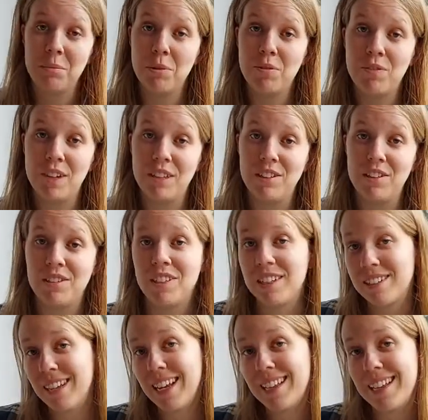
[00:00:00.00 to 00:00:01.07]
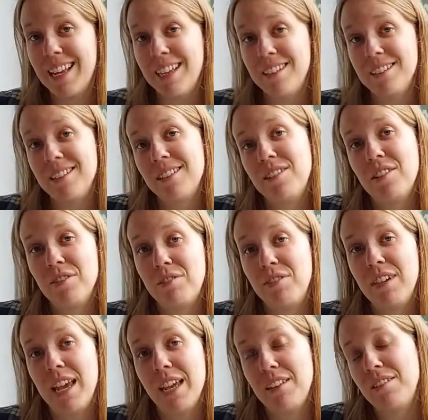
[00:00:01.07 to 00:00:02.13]
more videos just like this, don't
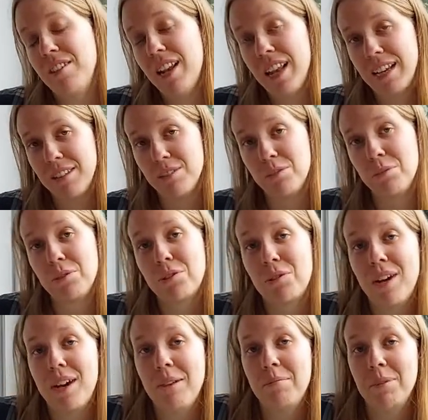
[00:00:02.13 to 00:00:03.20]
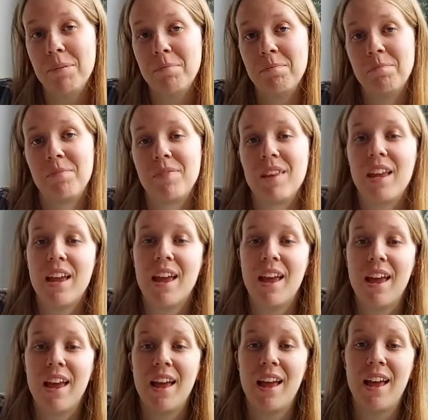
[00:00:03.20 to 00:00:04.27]
forget to like and subscribe
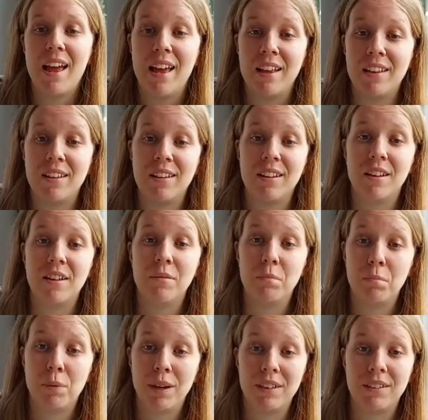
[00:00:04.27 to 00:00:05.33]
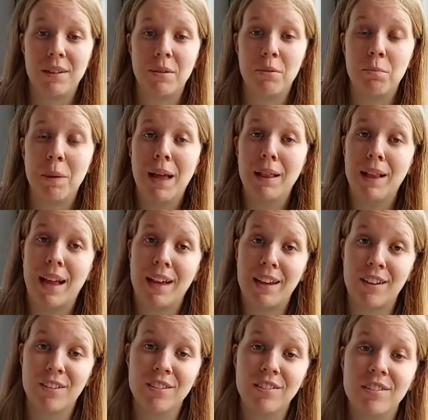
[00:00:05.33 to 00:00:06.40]
and press the bell
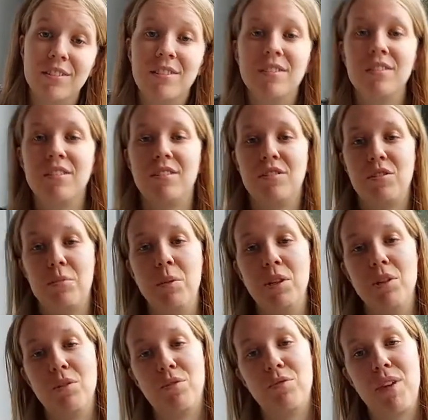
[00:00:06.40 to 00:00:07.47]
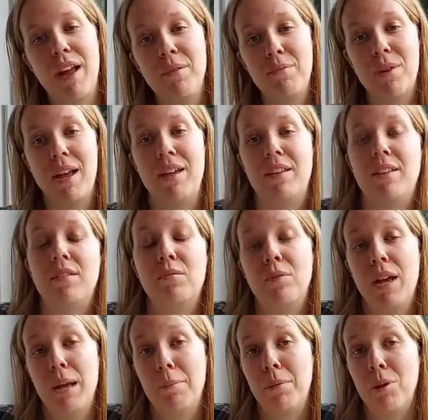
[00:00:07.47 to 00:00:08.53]
icon to be notified when we
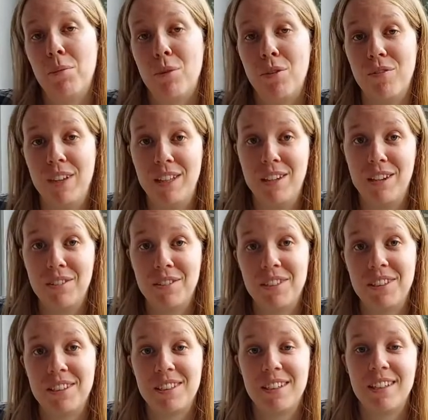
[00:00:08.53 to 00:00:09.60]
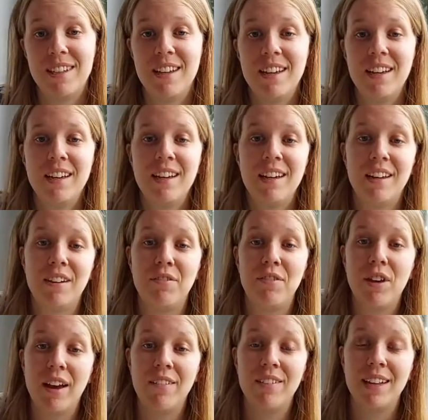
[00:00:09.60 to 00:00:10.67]
upload more videos. If you
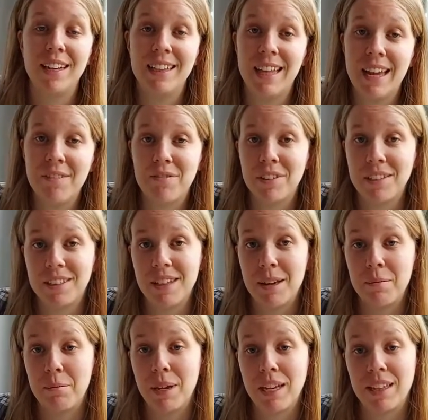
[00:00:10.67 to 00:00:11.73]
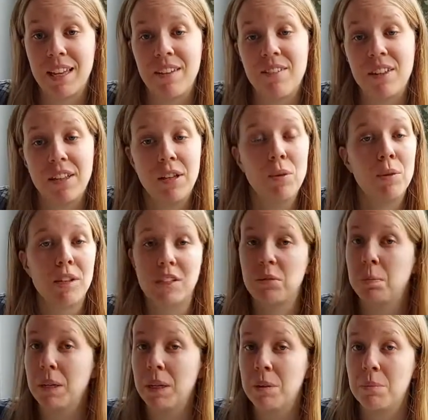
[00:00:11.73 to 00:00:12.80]
have an idea for a STEM activity or
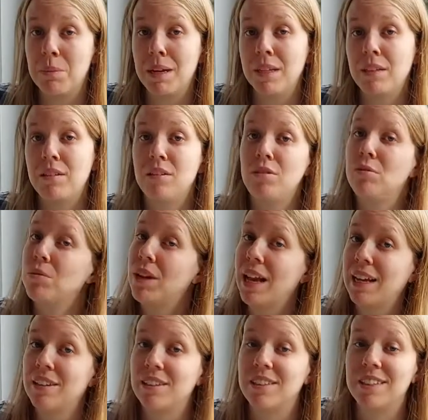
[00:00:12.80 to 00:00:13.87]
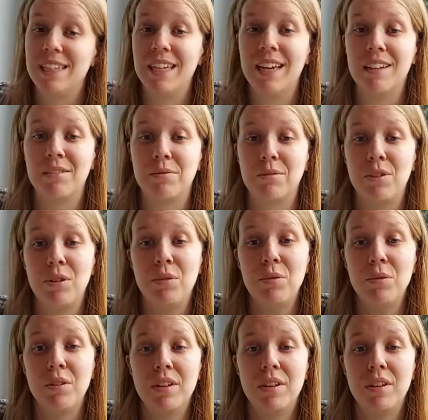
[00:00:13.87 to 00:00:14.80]
experiment you would like to see us do